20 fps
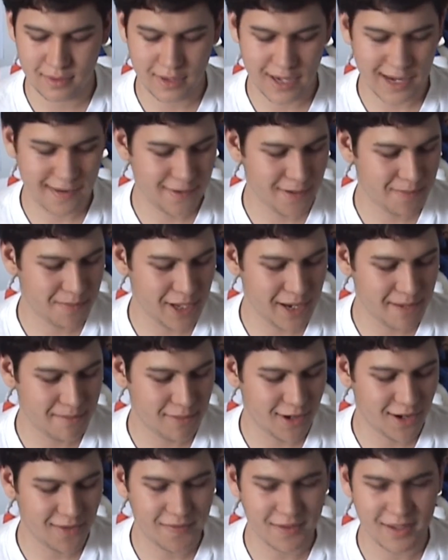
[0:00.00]
after playing
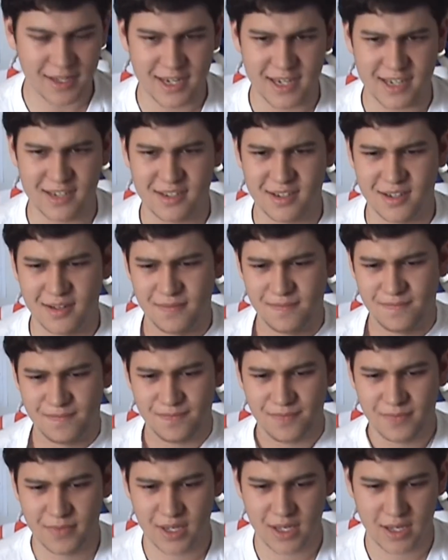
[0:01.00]
both of these,
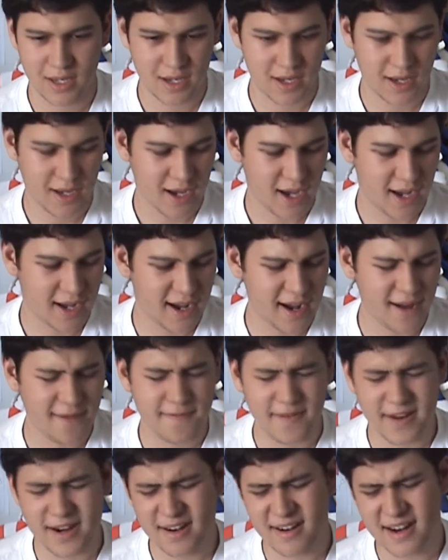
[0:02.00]
I kind
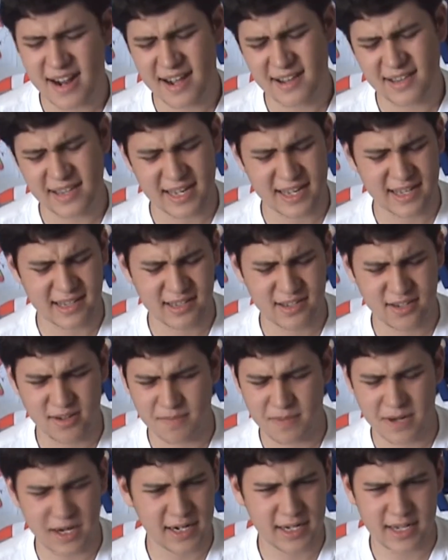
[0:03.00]
of figured out that
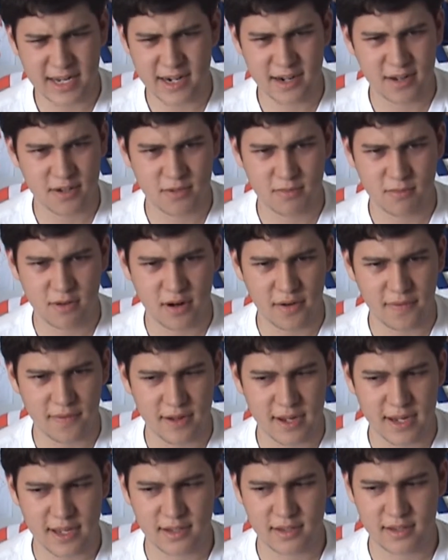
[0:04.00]
Super Nintendo's worth
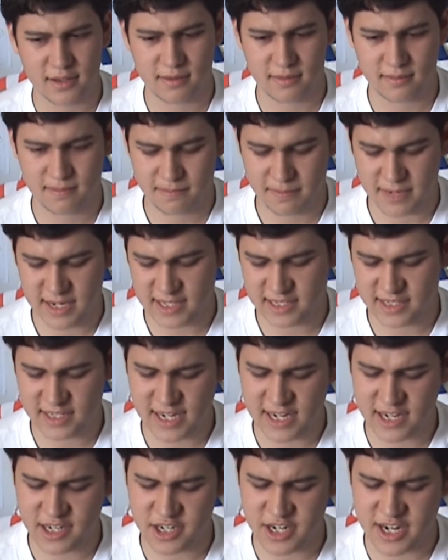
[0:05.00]
it, but
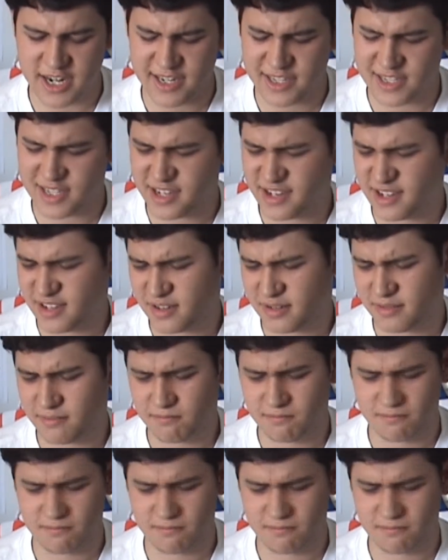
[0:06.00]
Sega Genesis,